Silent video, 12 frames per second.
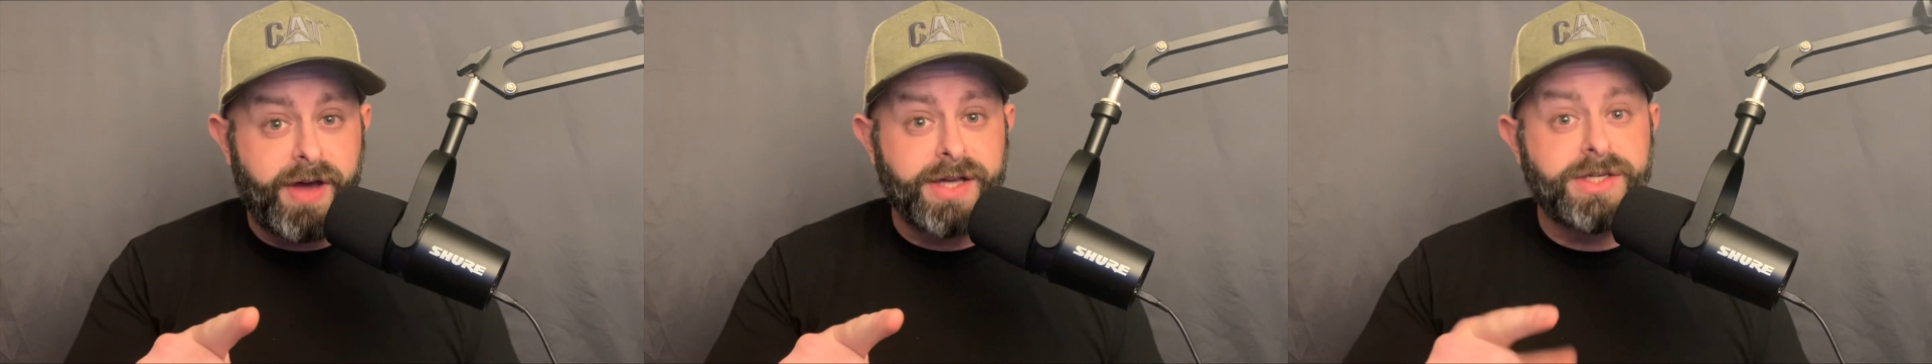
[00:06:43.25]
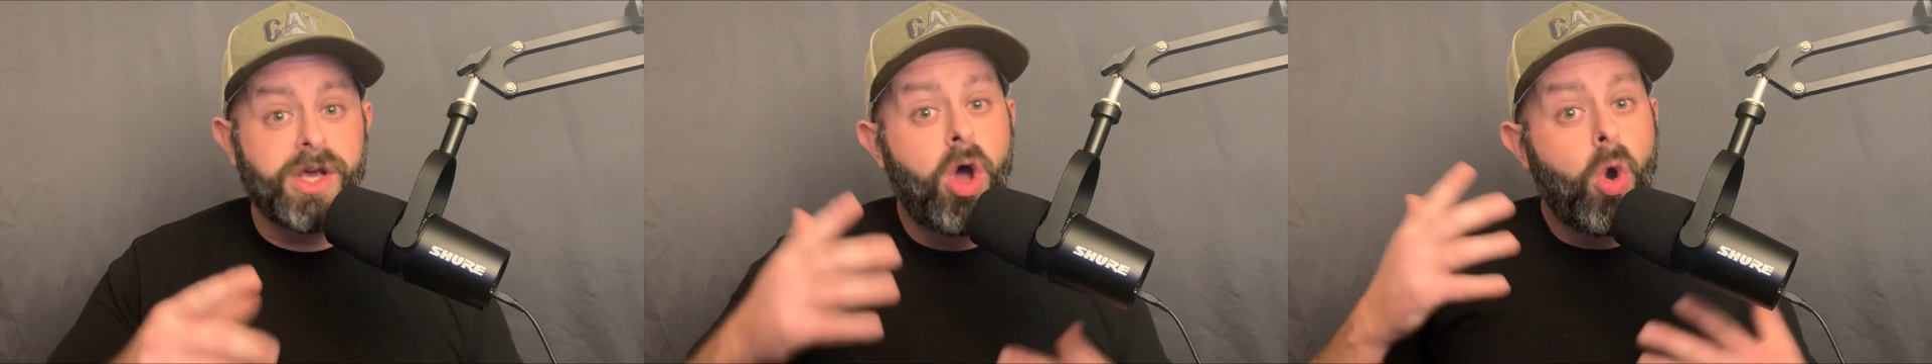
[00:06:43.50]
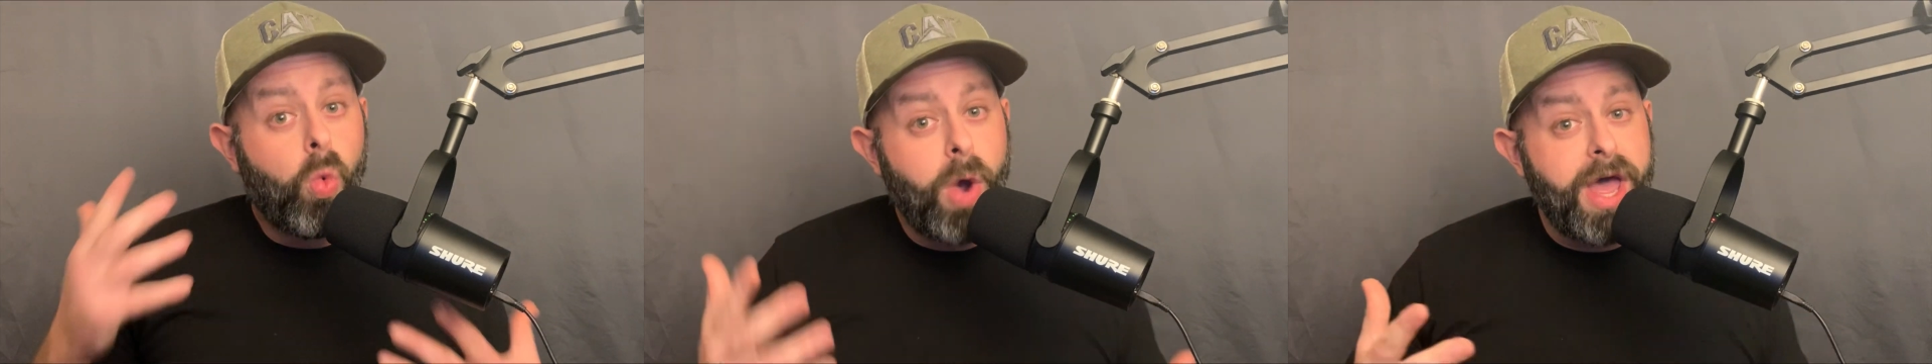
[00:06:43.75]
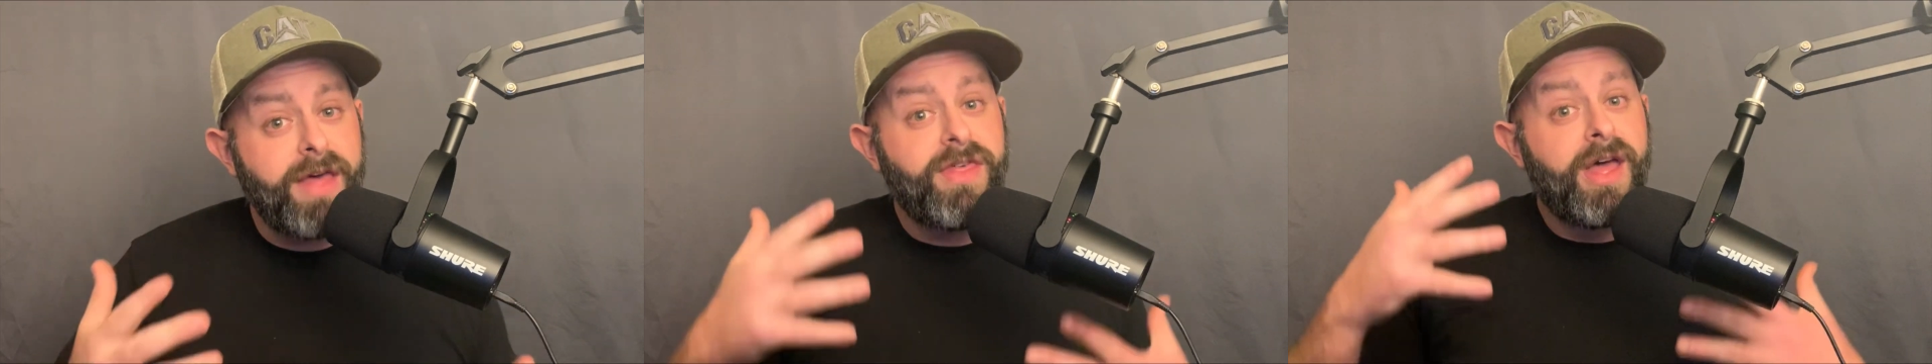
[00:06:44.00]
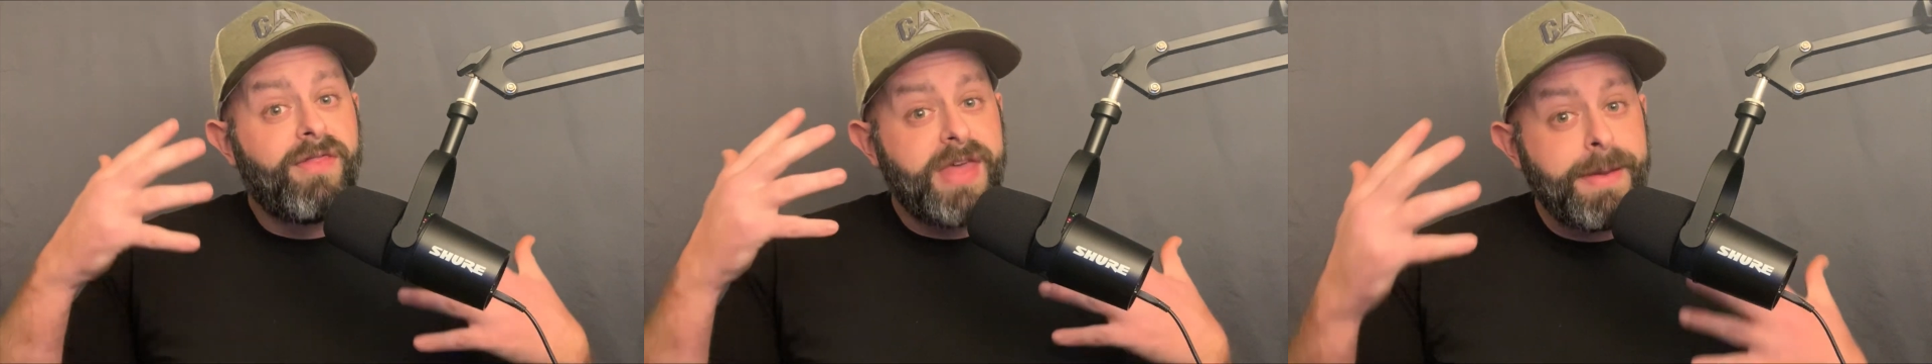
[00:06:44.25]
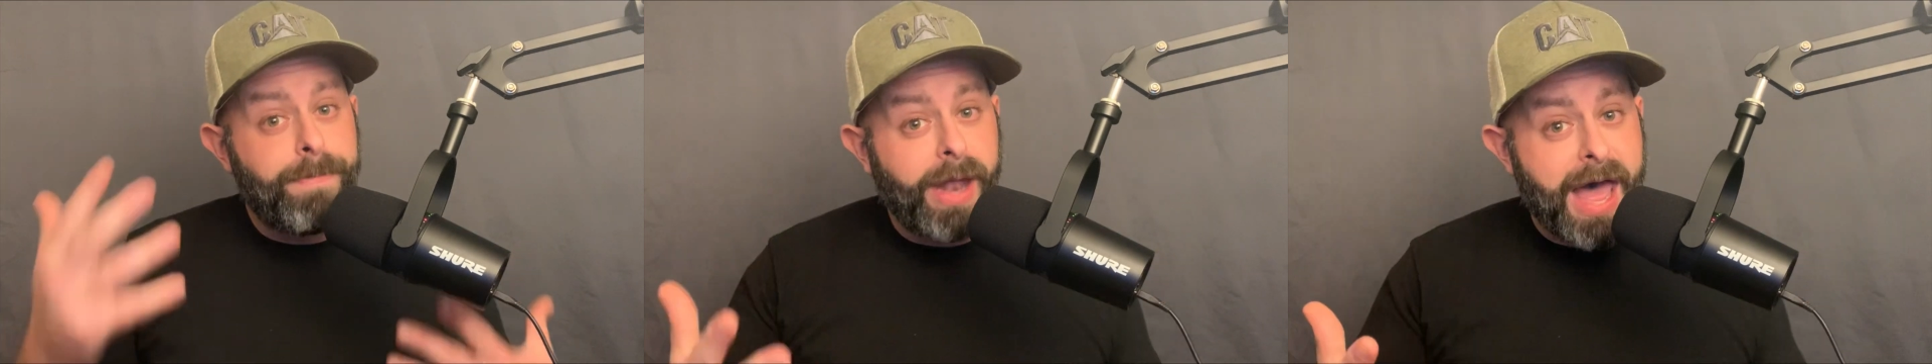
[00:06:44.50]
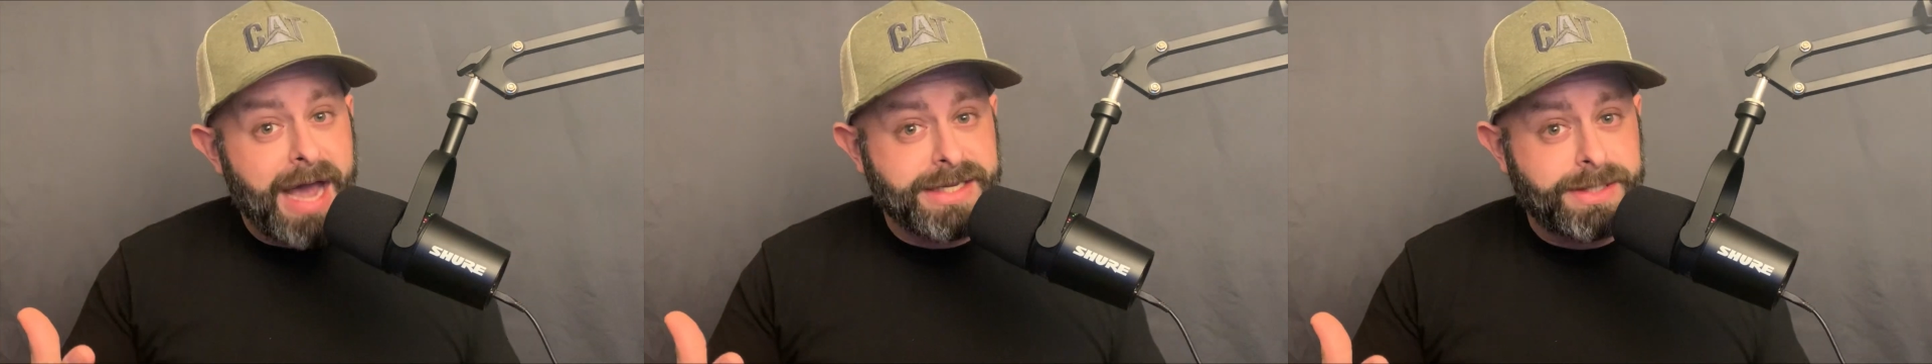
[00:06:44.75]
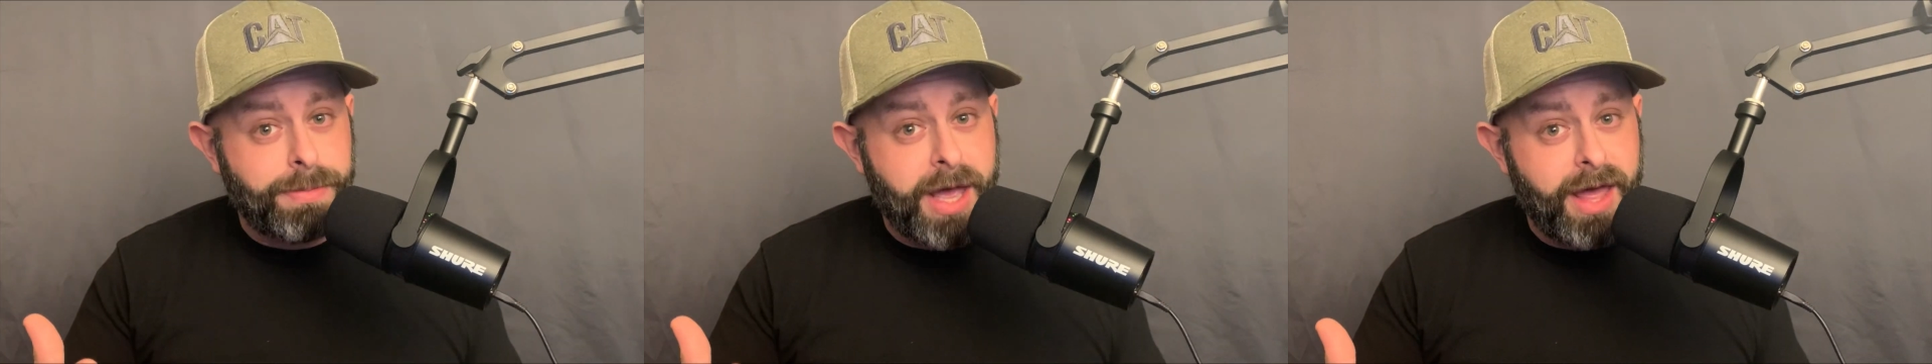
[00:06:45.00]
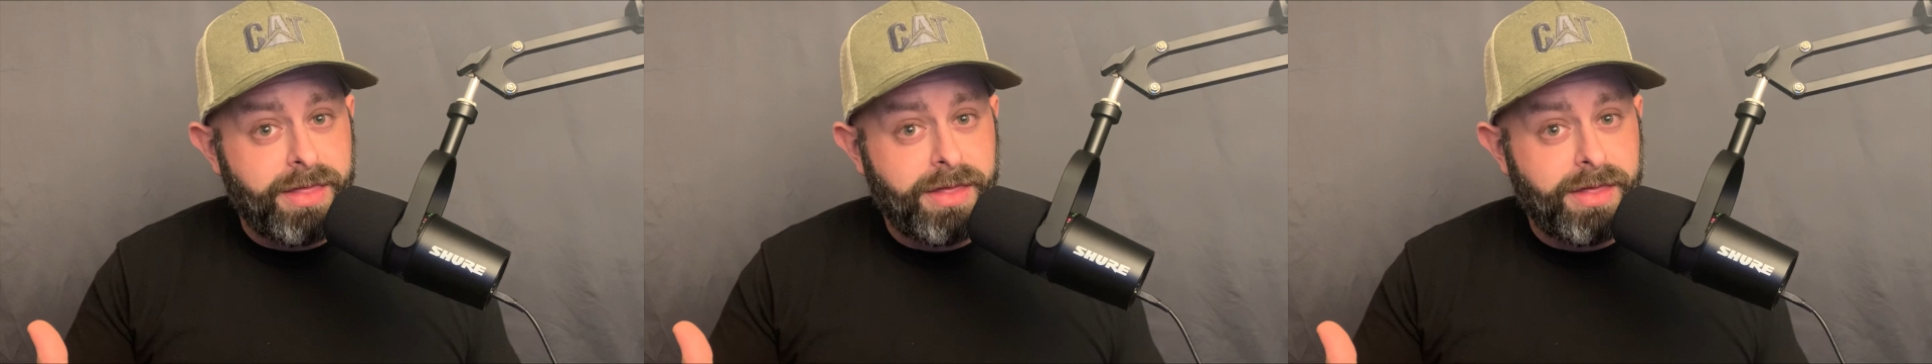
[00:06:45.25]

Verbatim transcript: us with the blacksmith